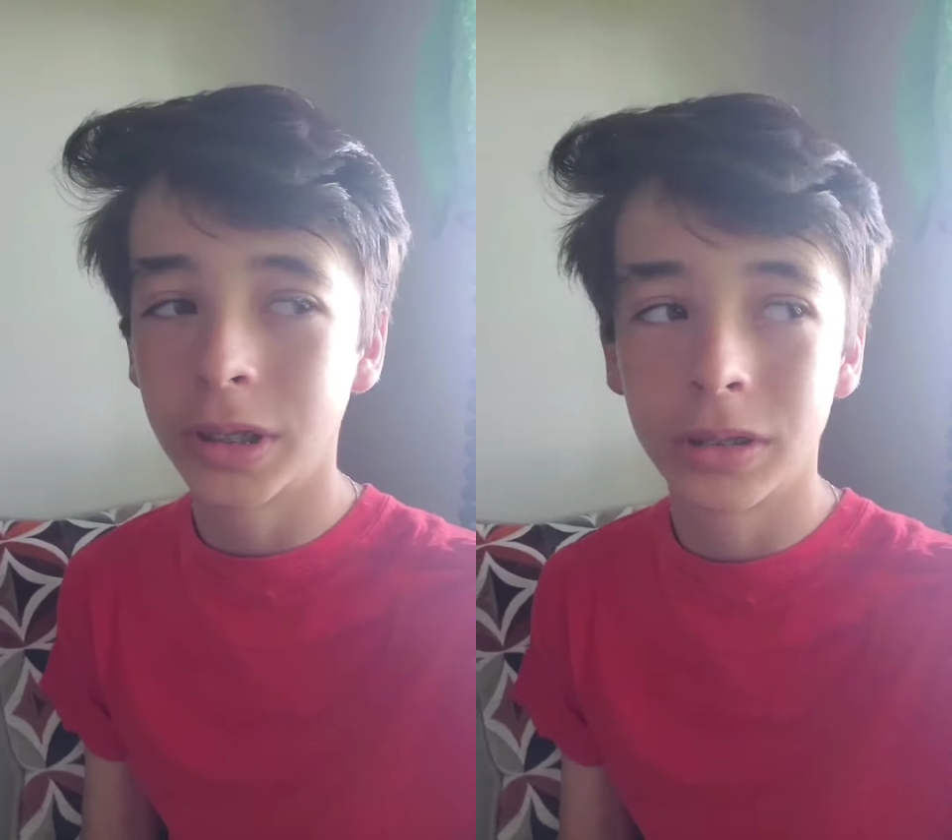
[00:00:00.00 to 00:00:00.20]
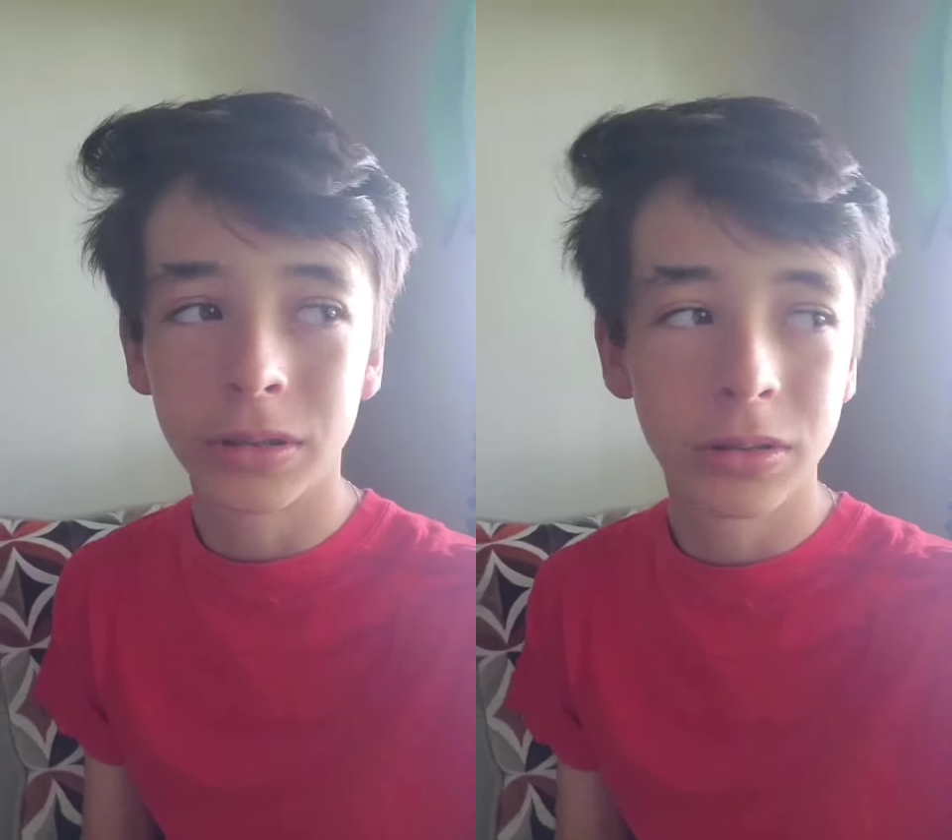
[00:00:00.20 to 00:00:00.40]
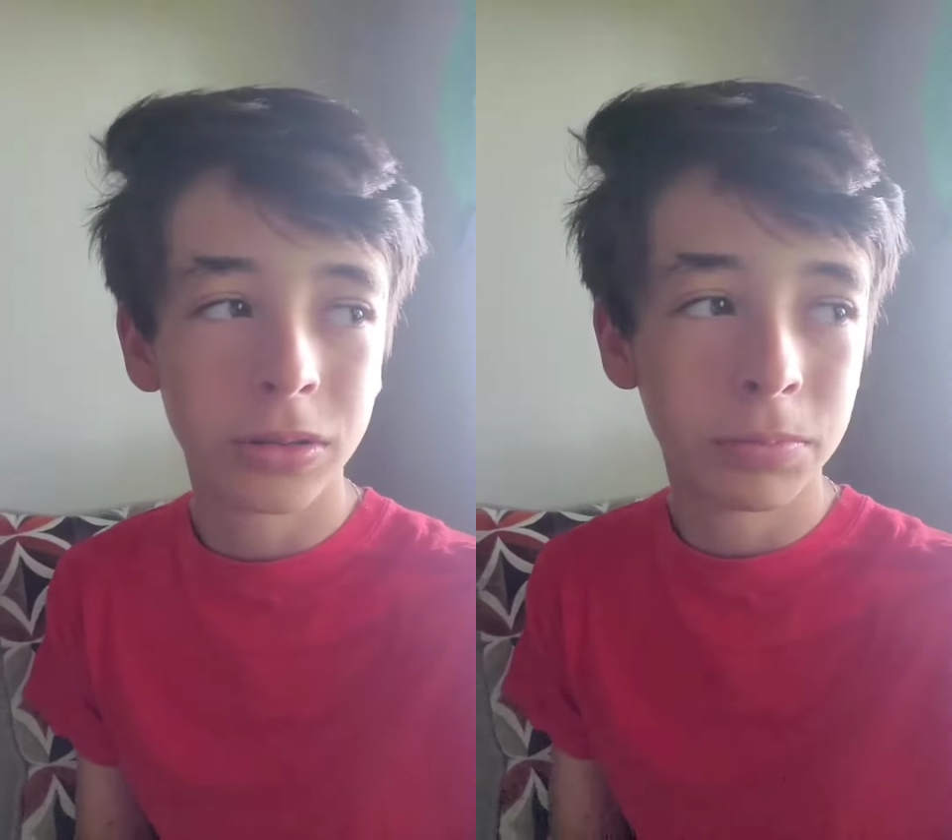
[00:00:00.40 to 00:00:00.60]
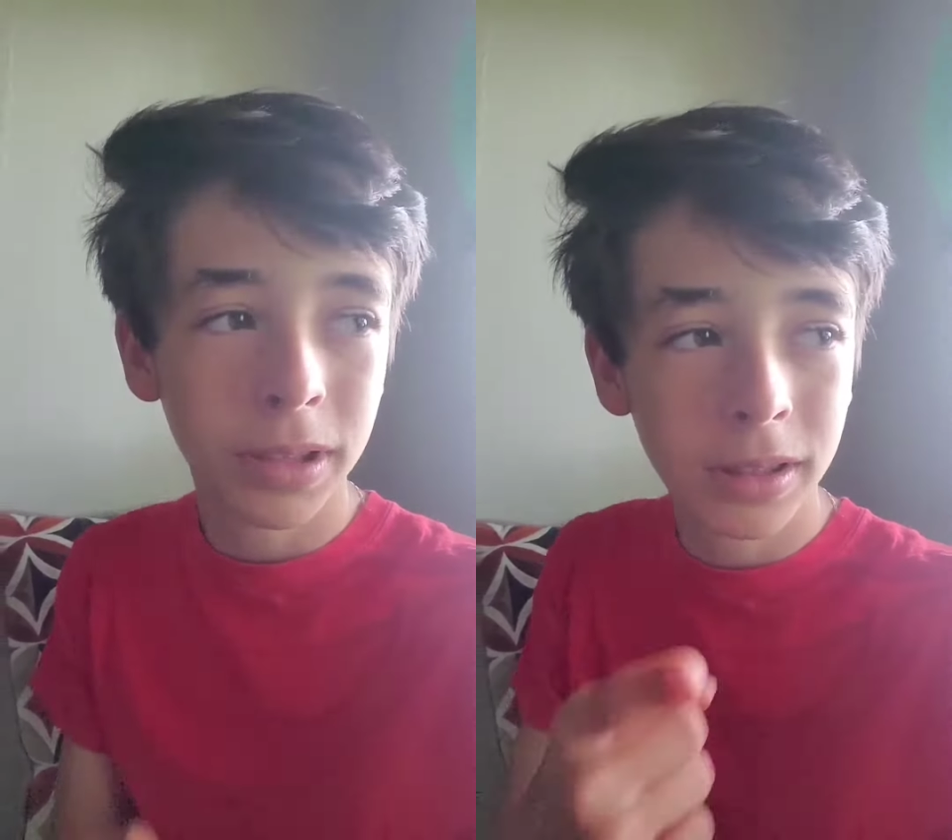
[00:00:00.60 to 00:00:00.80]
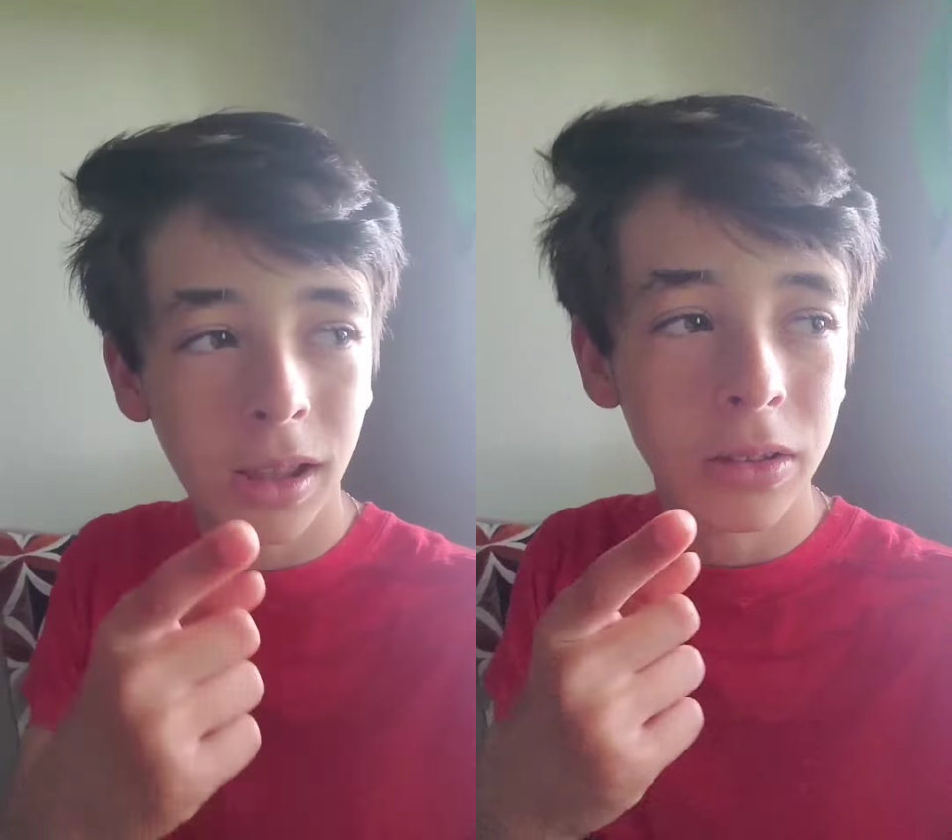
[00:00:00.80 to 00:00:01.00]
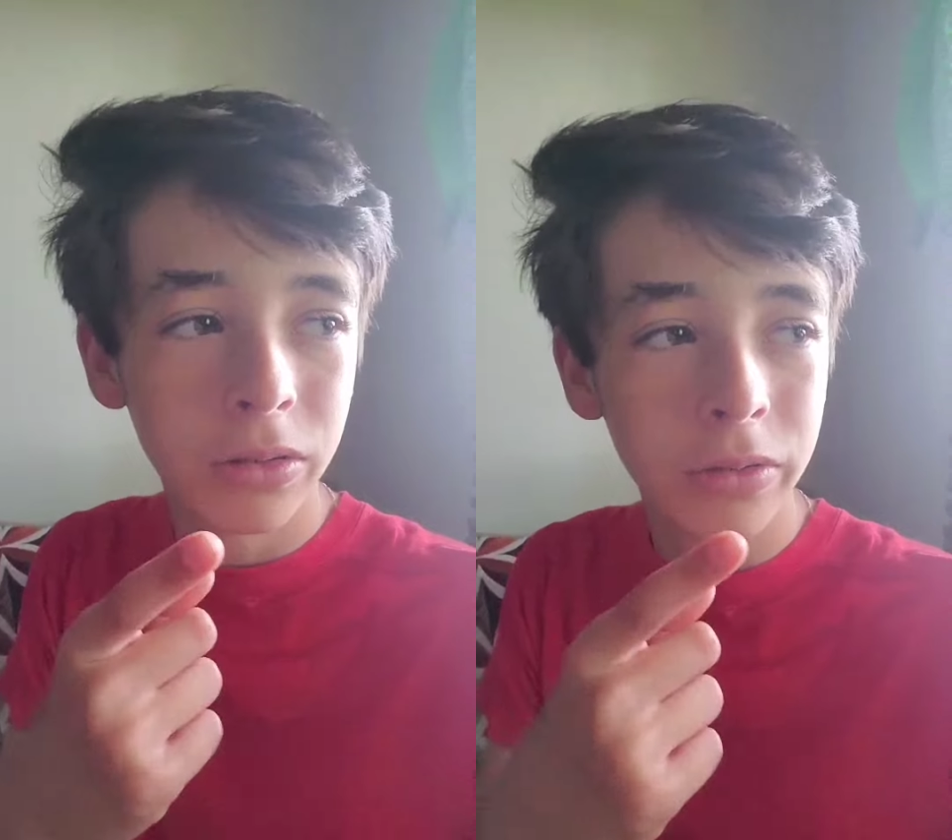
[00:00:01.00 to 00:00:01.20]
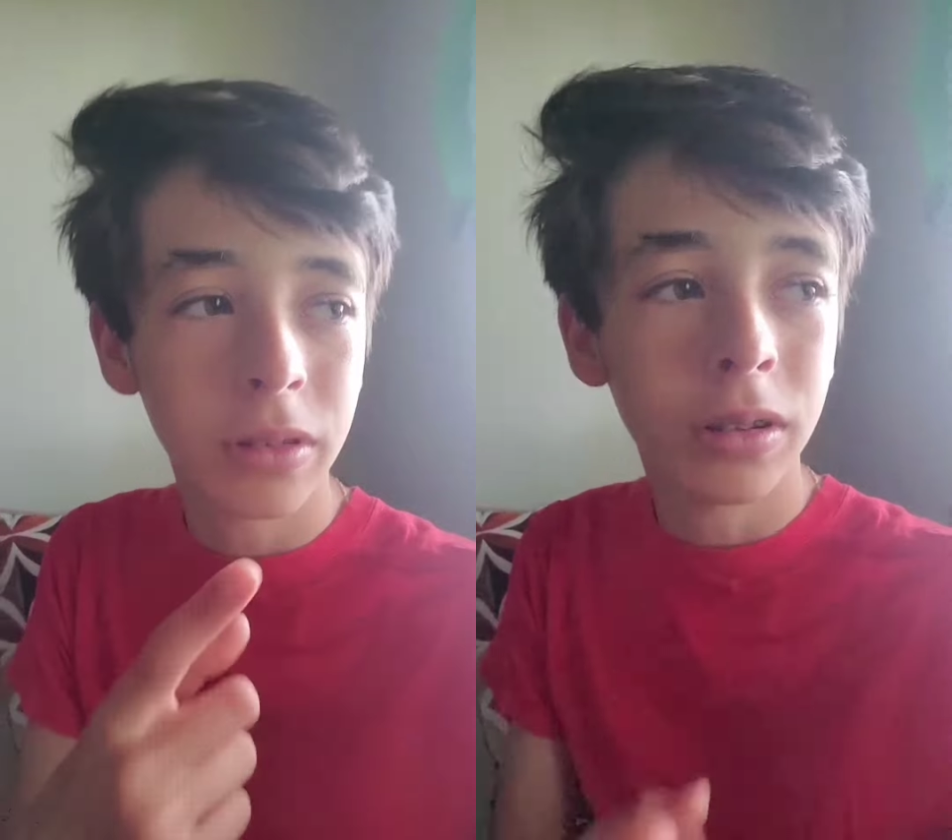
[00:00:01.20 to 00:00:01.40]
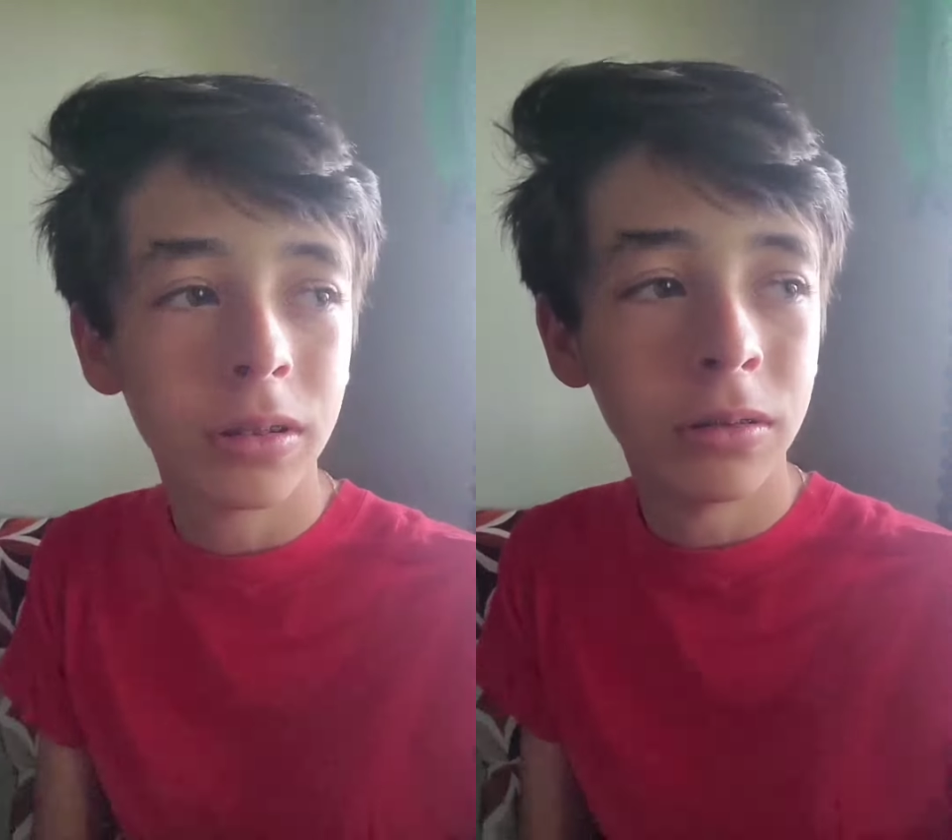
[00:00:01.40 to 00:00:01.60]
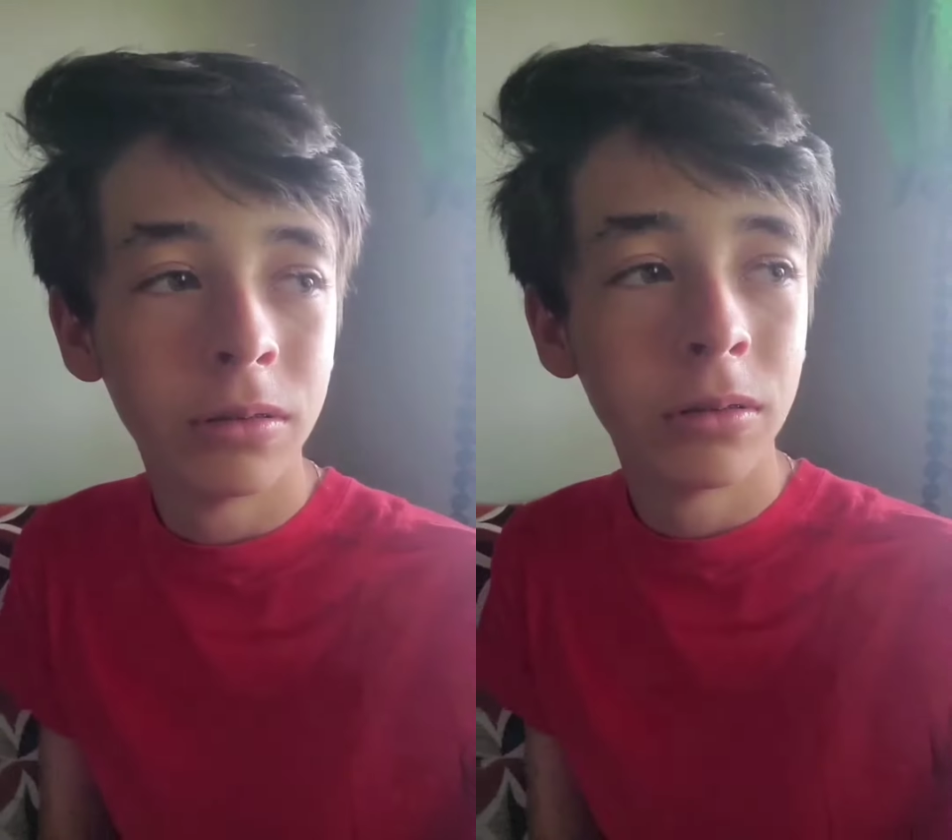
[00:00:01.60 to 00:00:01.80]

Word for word: Like the big guys over there.